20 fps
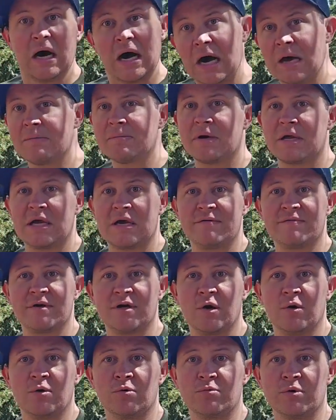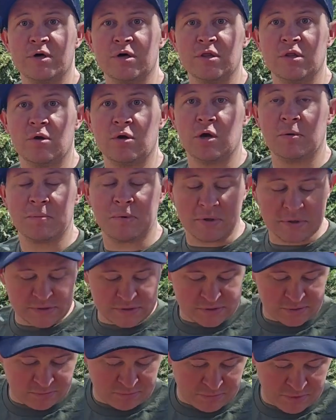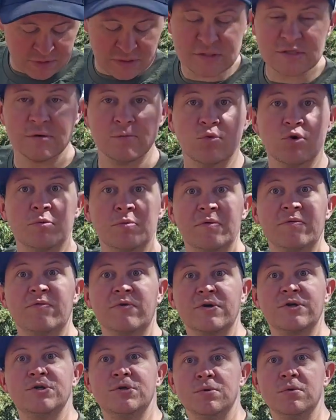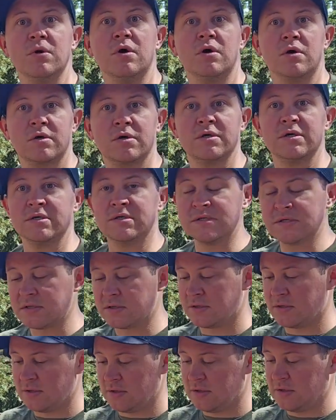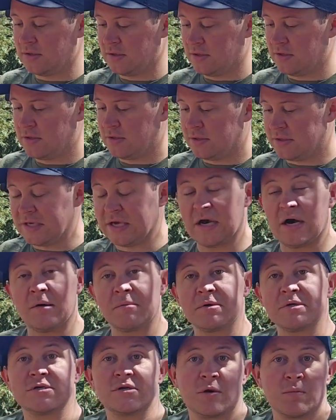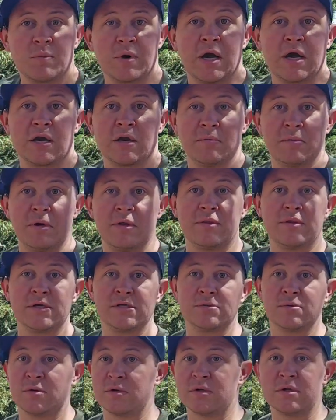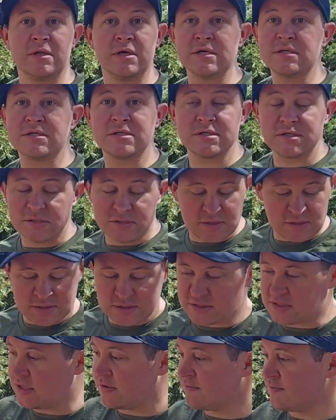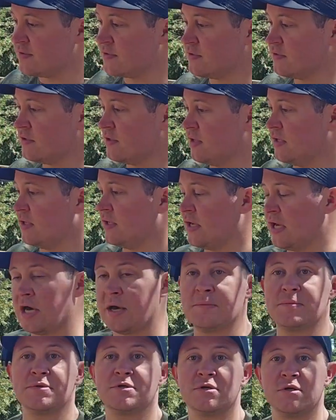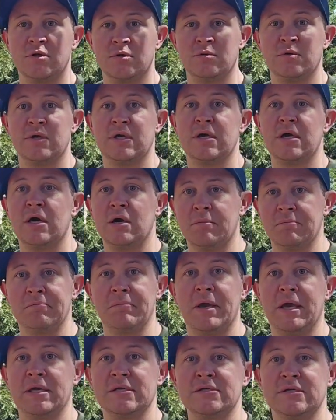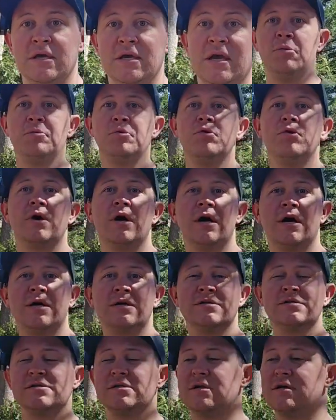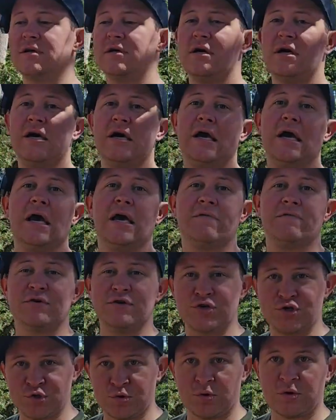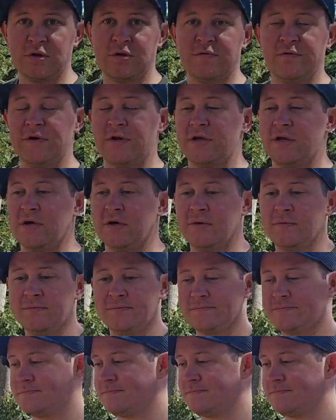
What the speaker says: I might have to go and reload up on some wood before too long, because yeah, I'm gonna start bragging about this one. This stuff is absolutely amazing. I hope you guys have enjoyed the video.